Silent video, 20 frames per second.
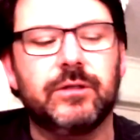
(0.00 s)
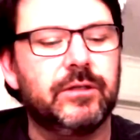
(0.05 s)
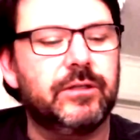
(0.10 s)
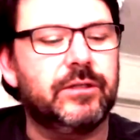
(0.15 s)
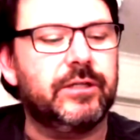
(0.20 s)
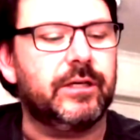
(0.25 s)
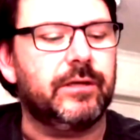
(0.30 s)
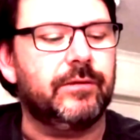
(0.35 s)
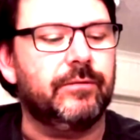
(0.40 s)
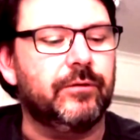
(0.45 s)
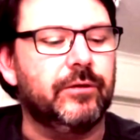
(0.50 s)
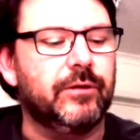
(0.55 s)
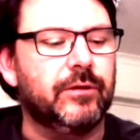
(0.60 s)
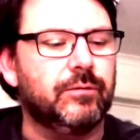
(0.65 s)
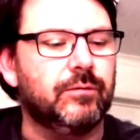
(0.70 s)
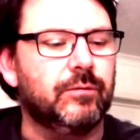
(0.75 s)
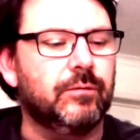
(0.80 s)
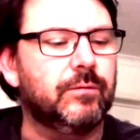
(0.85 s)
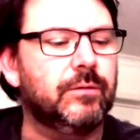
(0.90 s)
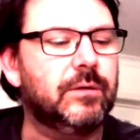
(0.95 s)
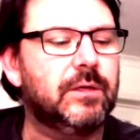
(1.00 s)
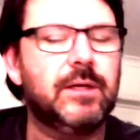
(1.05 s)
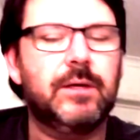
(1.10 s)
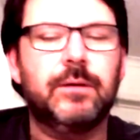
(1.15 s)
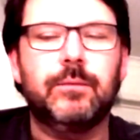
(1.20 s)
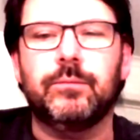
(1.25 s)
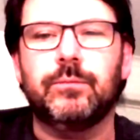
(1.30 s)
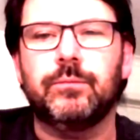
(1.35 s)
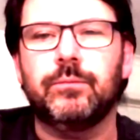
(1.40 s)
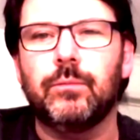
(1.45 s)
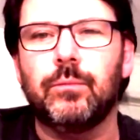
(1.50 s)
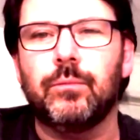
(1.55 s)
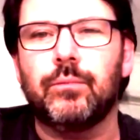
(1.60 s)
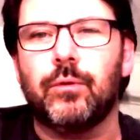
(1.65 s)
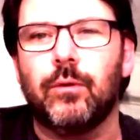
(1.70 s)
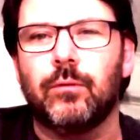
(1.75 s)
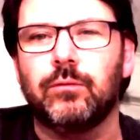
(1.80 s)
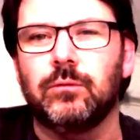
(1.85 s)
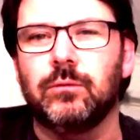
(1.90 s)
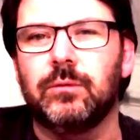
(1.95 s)
and the second verse will
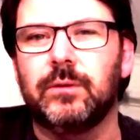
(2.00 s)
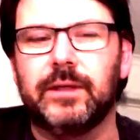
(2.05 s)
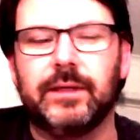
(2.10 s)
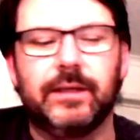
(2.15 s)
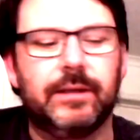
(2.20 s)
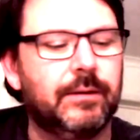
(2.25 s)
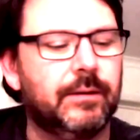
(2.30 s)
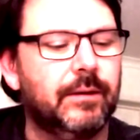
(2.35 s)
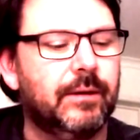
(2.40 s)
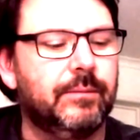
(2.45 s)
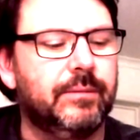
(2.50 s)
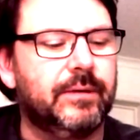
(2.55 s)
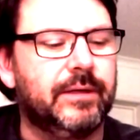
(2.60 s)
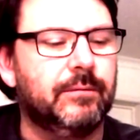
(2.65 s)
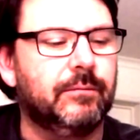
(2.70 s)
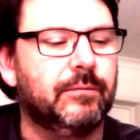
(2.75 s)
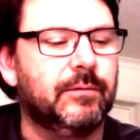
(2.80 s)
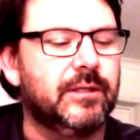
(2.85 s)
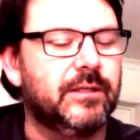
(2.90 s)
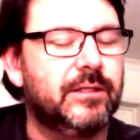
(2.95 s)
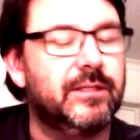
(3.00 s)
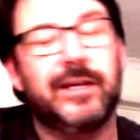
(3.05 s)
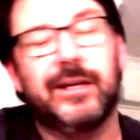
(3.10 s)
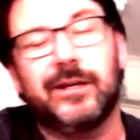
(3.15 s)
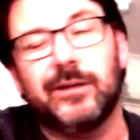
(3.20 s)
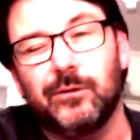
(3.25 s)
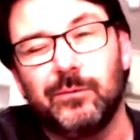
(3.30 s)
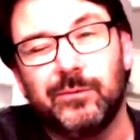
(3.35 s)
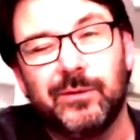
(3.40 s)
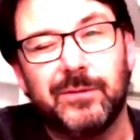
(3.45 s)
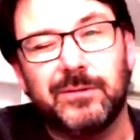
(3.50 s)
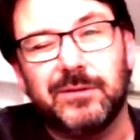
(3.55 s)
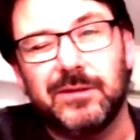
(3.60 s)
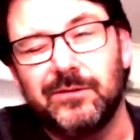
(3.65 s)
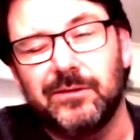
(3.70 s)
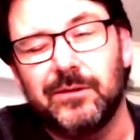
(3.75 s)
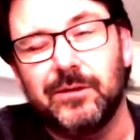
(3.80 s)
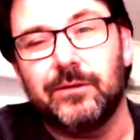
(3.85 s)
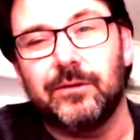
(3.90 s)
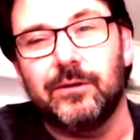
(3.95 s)
probably begin with the second or perhaps
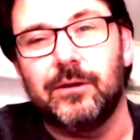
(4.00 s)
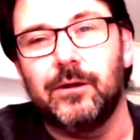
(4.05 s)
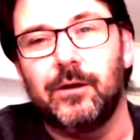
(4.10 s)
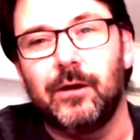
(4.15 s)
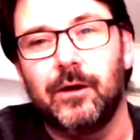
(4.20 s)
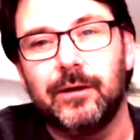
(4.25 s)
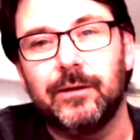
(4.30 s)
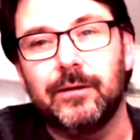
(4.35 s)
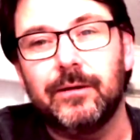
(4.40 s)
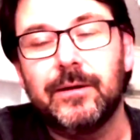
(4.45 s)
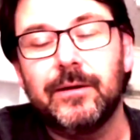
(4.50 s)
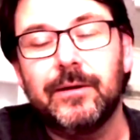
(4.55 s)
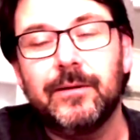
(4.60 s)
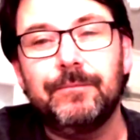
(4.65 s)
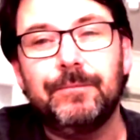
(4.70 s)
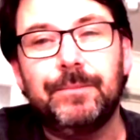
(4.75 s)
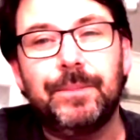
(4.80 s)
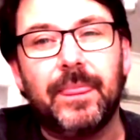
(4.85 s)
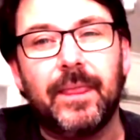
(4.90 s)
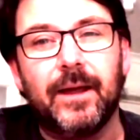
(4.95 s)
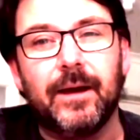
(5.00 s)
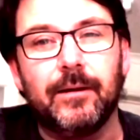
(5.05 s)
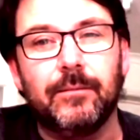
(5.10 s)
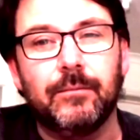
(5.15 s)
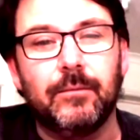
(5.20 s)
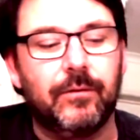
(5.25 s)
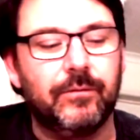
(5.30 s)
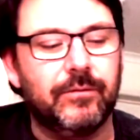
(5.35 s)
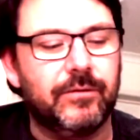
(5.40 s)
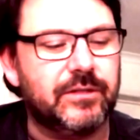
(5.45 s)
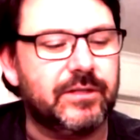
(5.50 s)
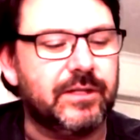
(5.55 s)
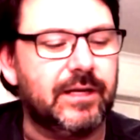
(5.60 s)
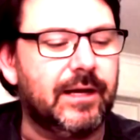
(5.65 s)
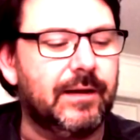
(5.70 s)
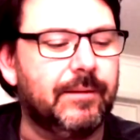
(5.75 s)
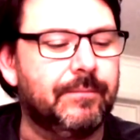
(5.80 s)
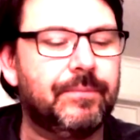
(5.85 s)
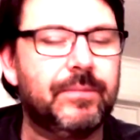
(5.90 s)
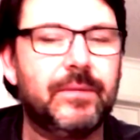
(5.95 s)
even the third line of the
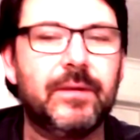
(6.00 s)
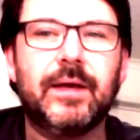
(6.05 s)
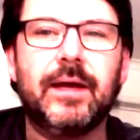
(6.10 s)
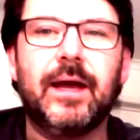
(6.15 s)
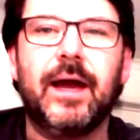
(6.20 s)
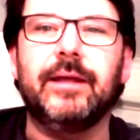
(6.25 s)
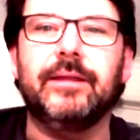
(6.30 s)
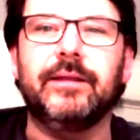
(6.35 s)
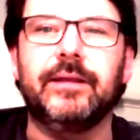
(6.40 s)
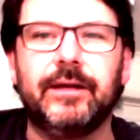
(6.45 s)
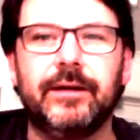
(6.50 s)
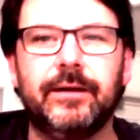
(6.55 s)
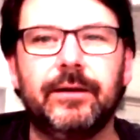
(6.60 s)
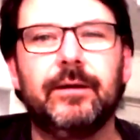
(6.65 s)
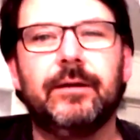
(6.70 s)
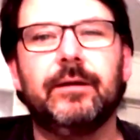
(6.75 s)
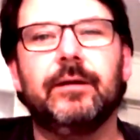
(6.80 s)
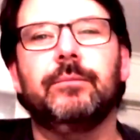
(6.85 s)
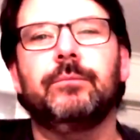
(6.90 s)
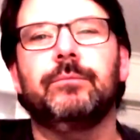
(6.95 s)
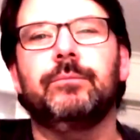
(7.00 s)
psalm, and then